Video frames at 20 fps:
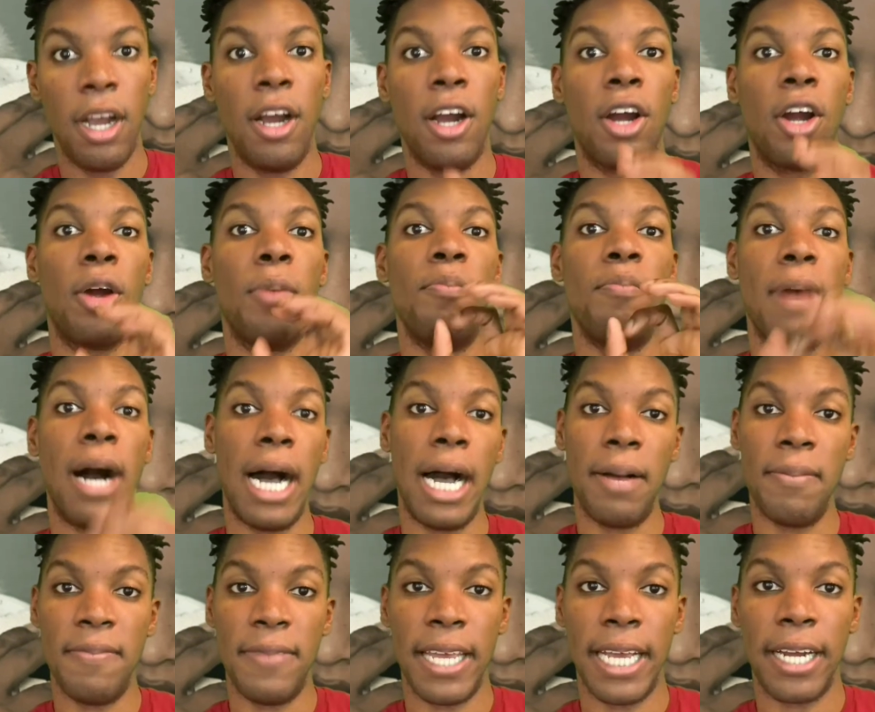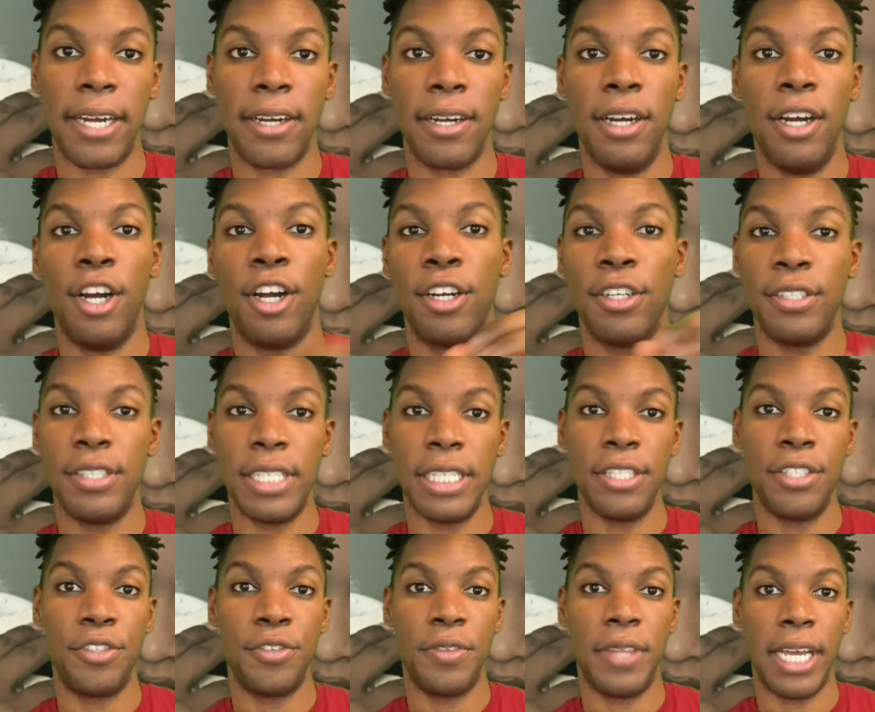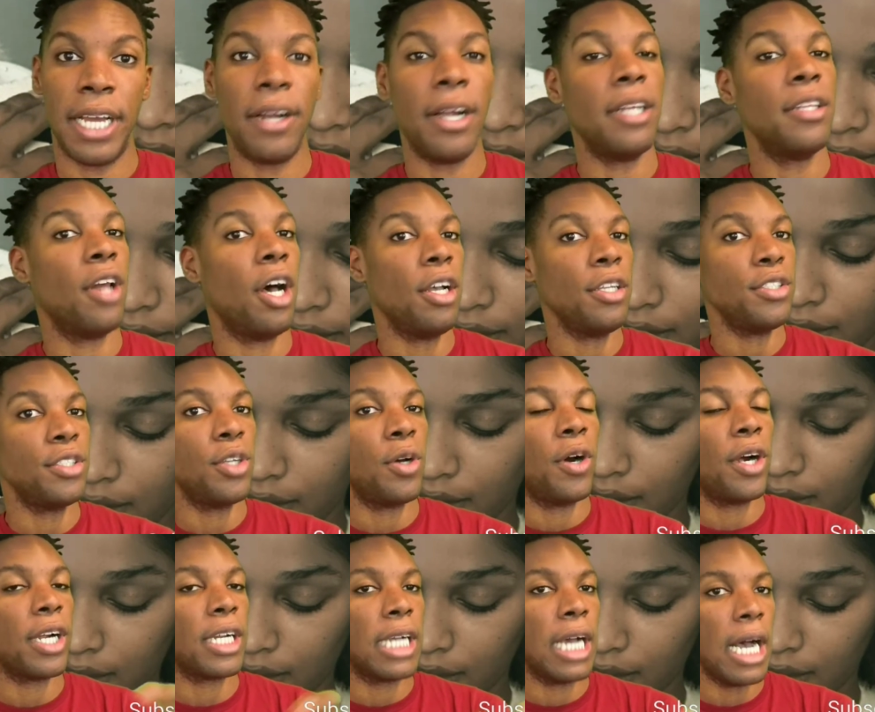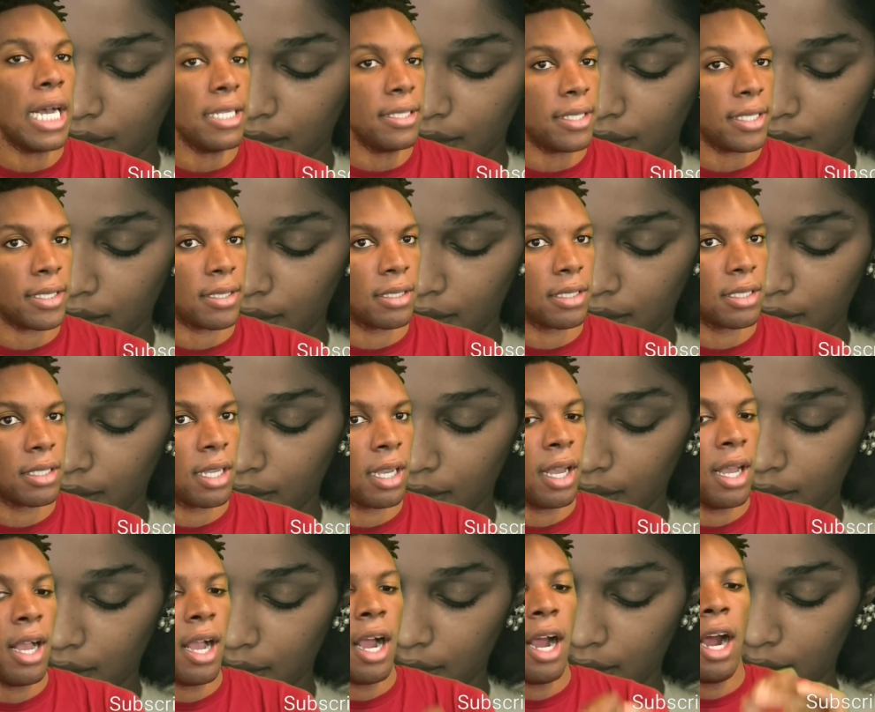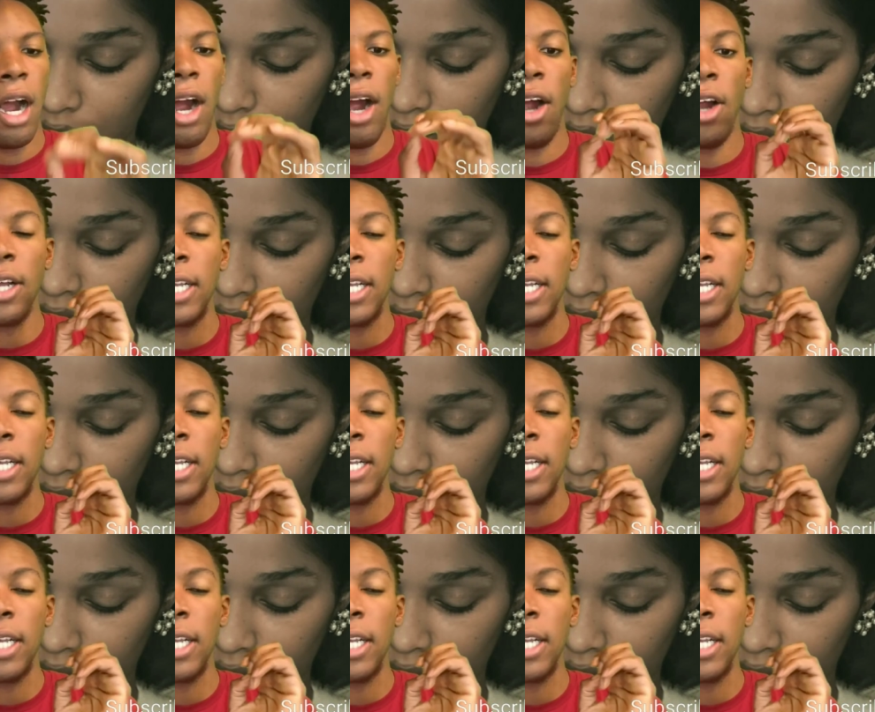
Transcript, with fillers: her mom there, her sister there, and also her cousin. Her